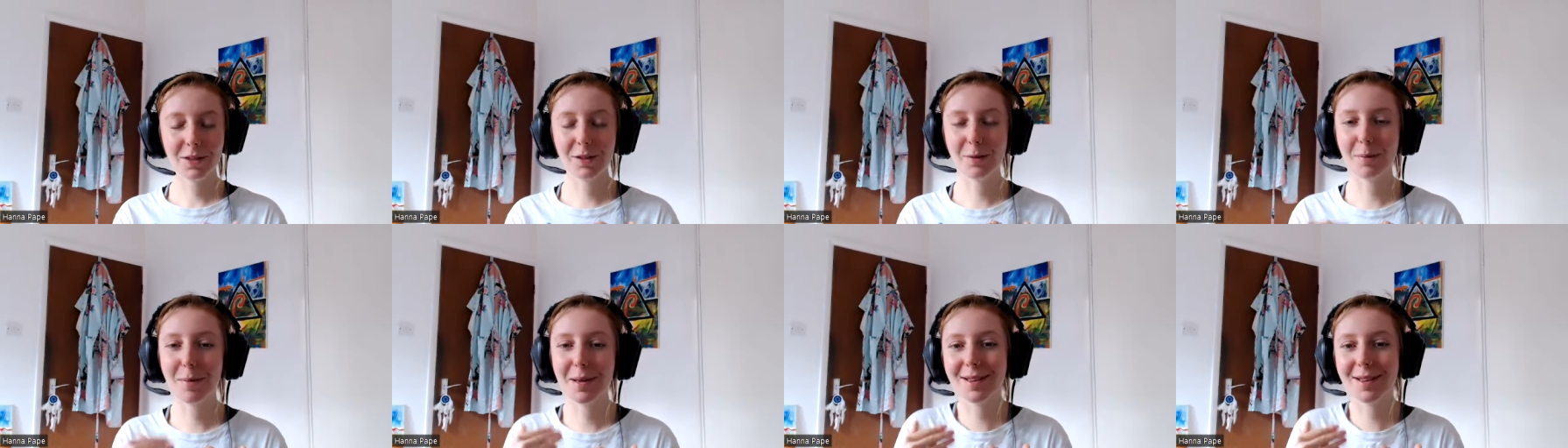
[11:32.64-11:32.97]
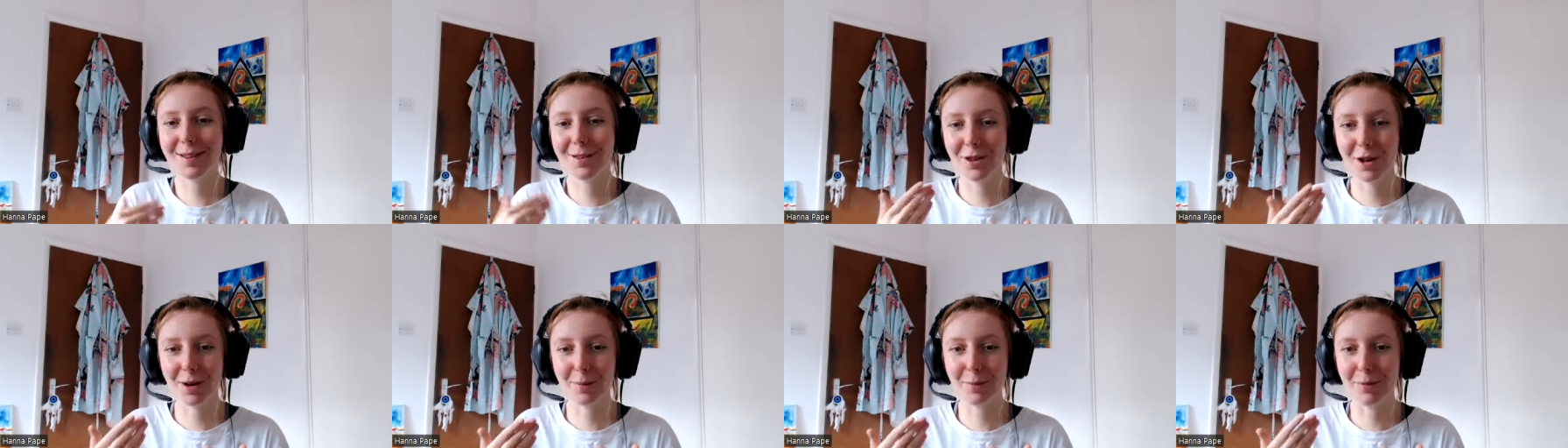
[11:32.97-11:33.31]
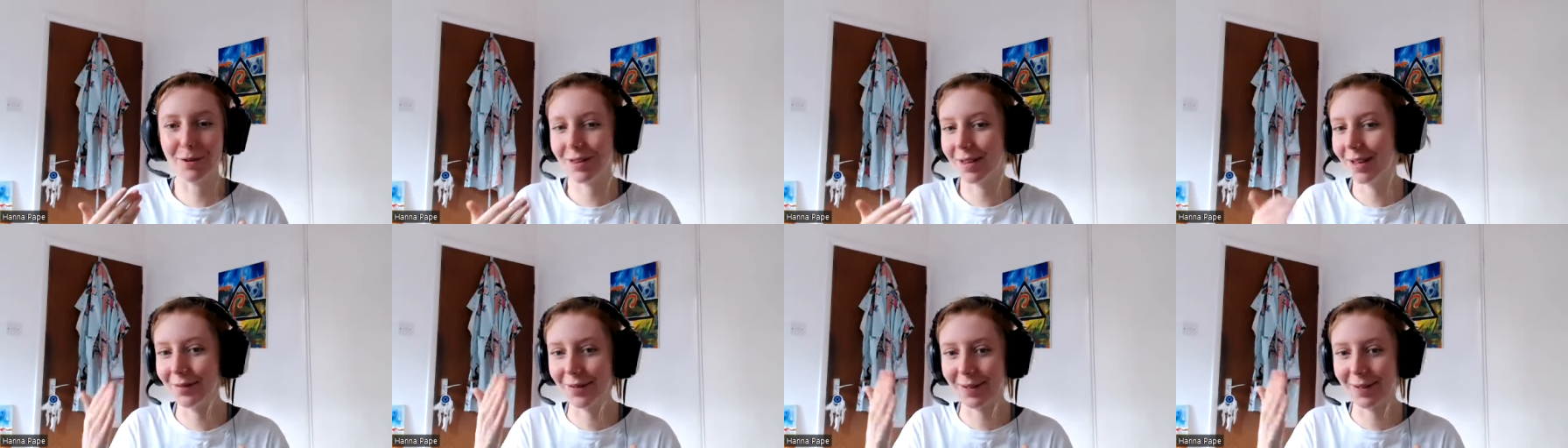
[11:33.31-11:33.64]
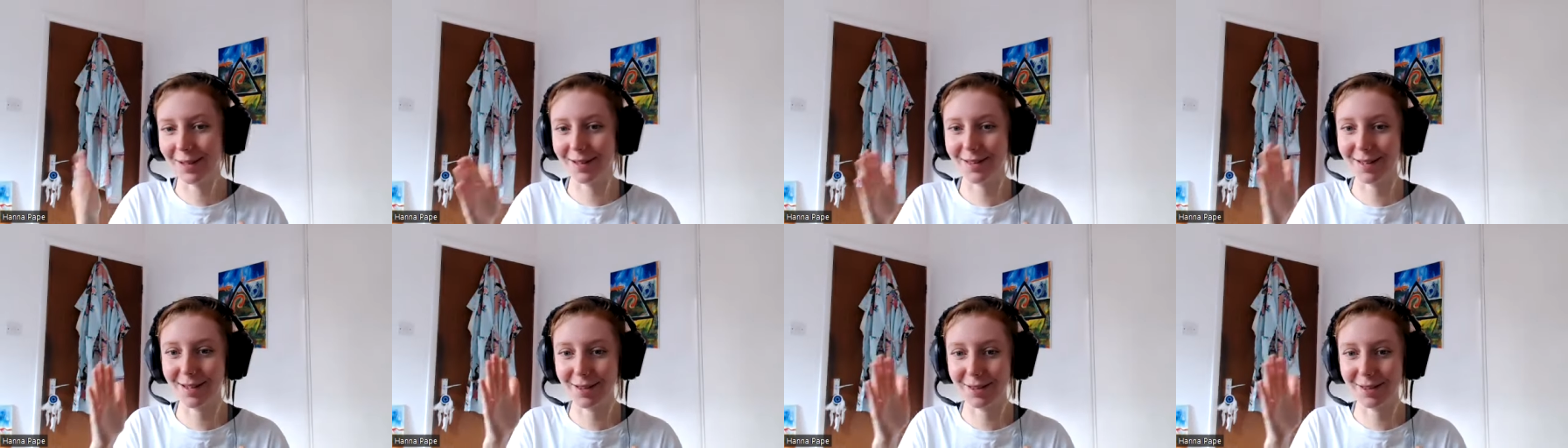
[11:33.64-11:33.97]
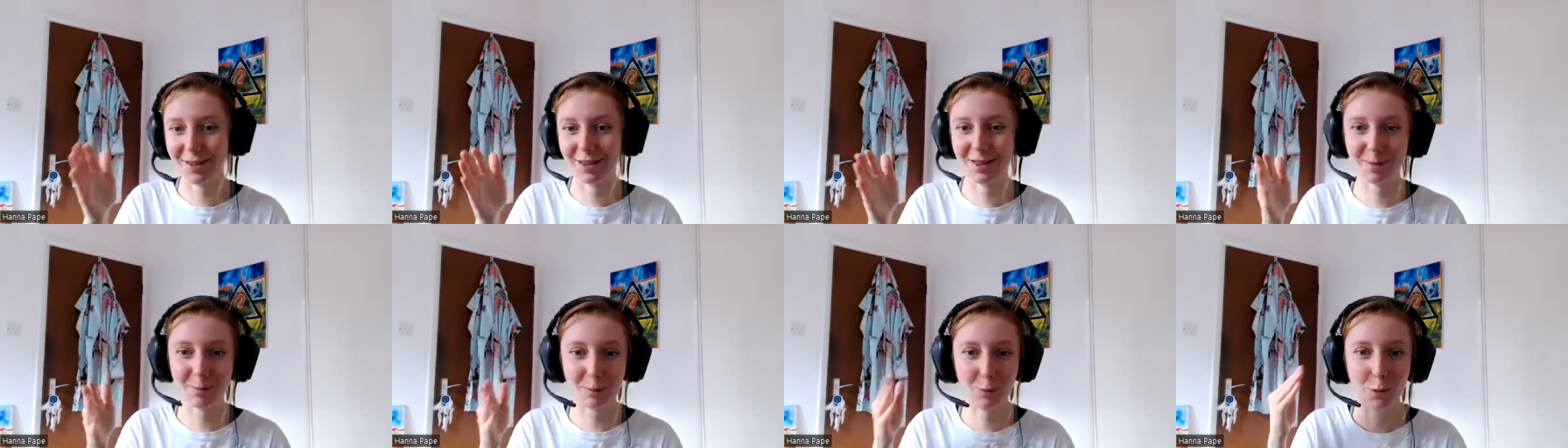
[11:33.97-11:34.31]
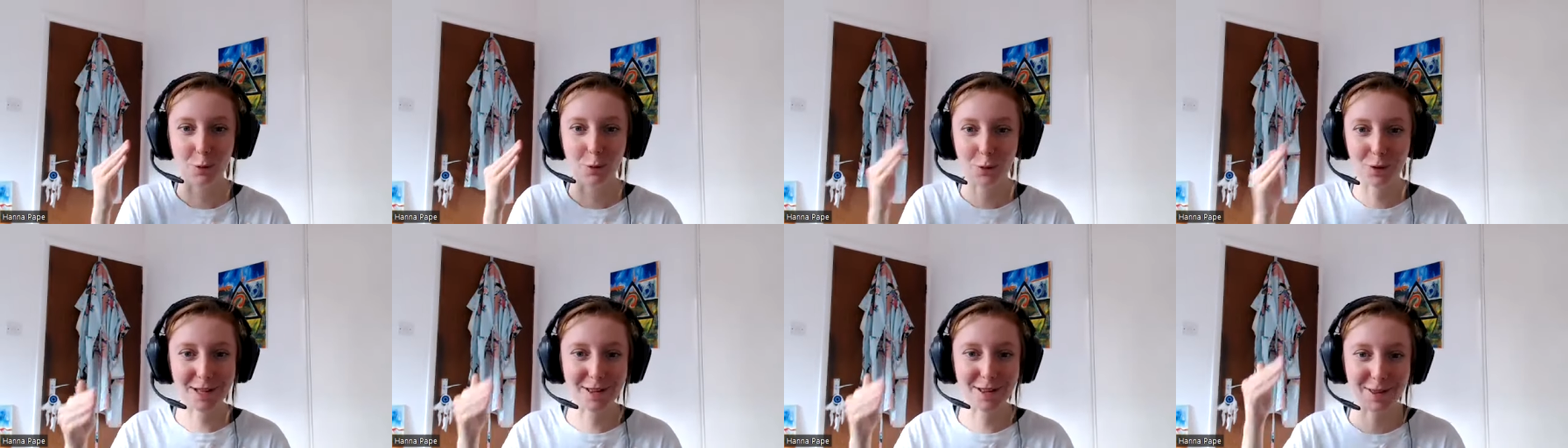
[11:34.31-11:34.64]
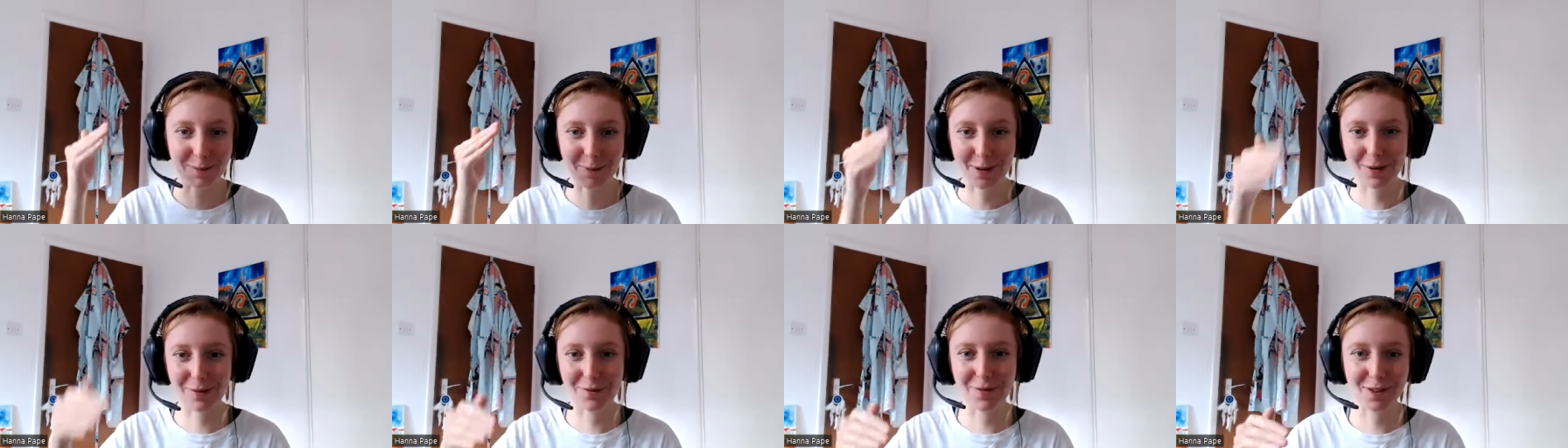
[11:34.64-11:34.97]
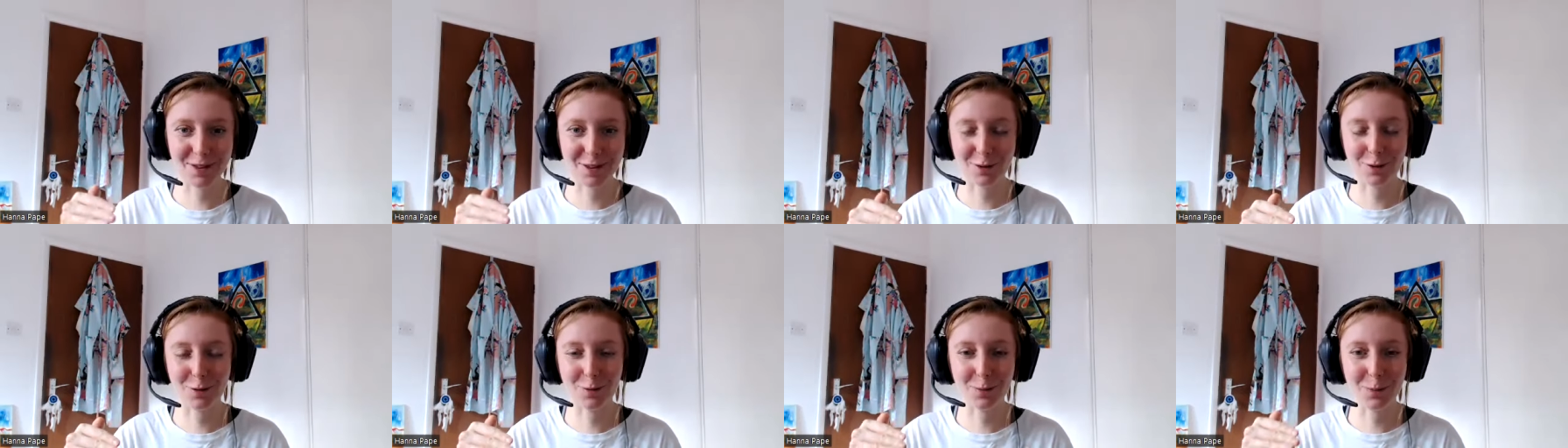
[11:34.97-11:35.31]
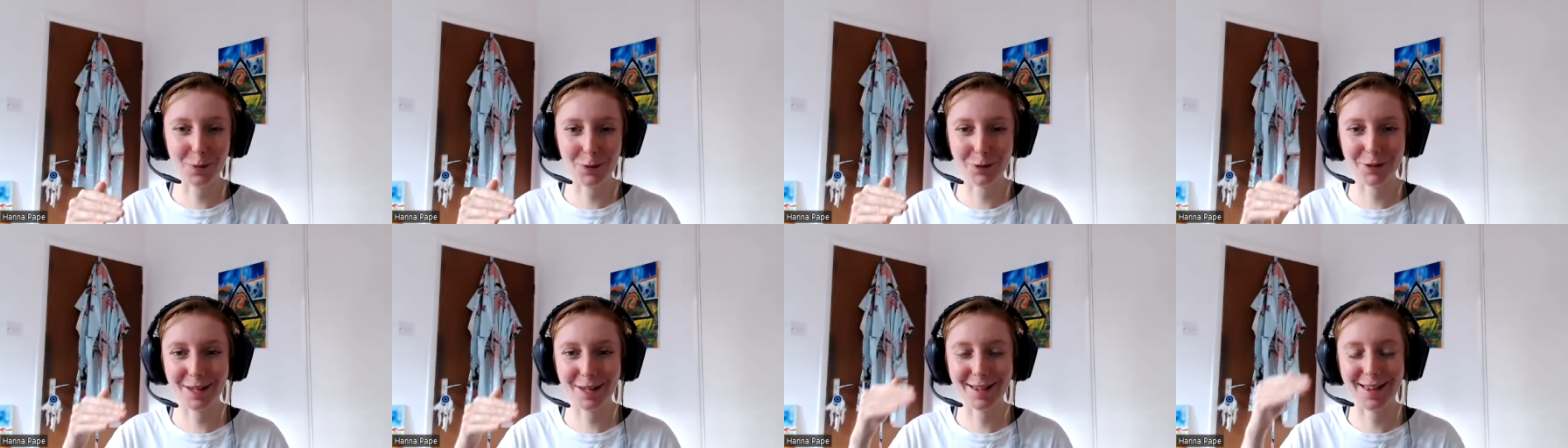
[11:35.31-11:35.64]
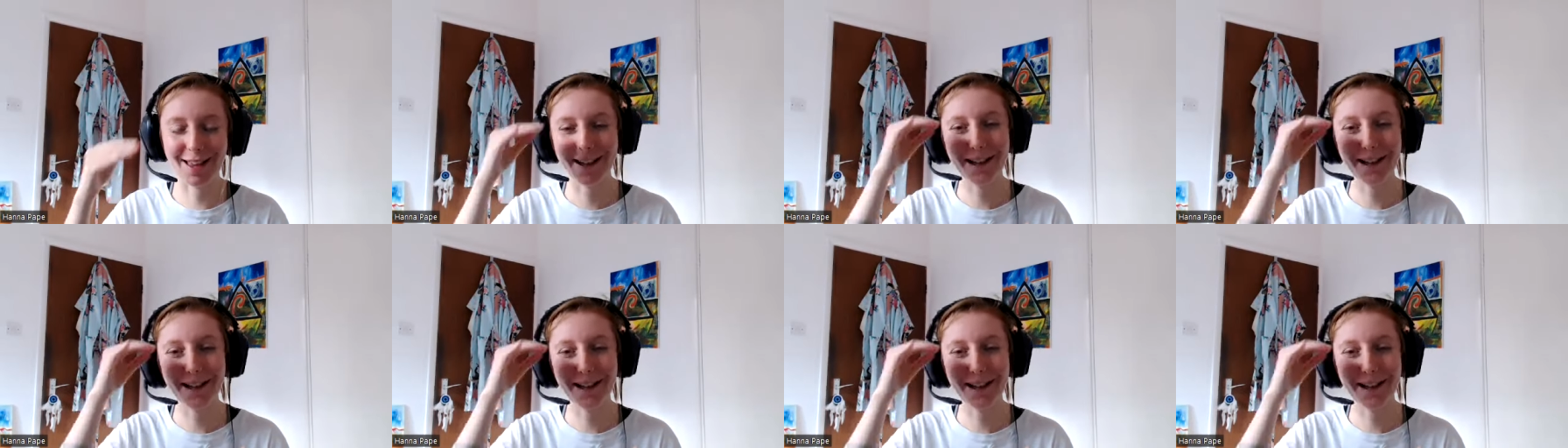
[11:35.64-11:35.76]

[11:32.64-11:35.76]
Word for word: The message I'm receiving is into sport, into my physical body.